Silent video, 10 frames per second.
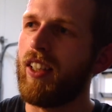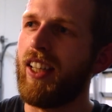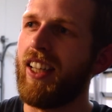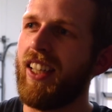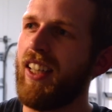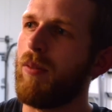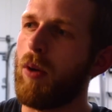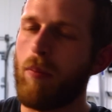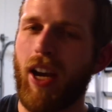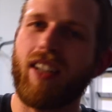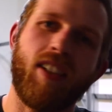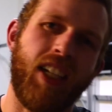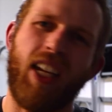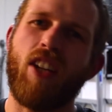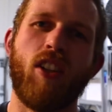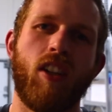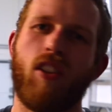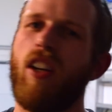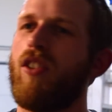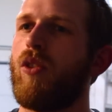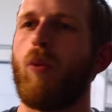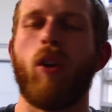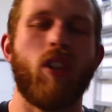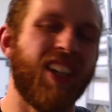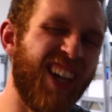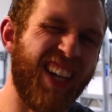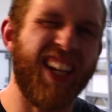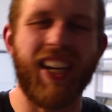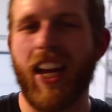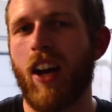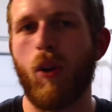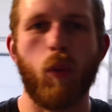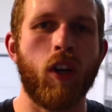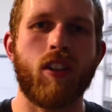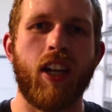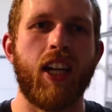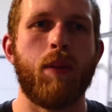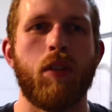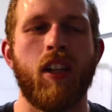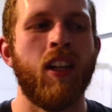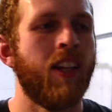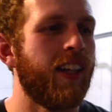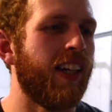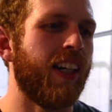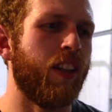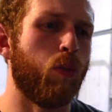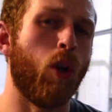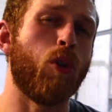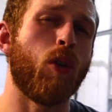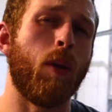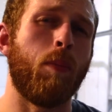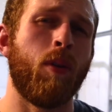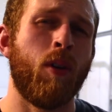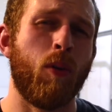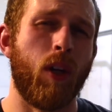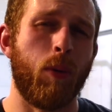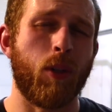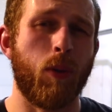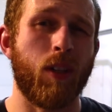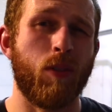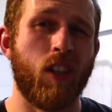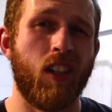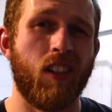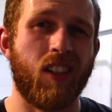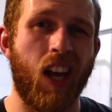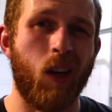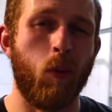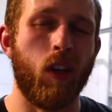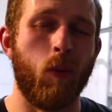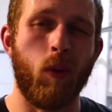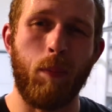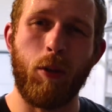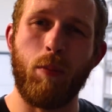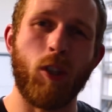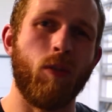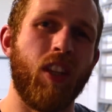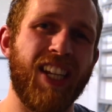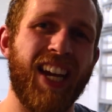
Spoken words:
it went back to like engine exhaust. So it was weird. It was like cutting in and out at weird times. And the road trip when I went to West Virginia is kind of what put me over the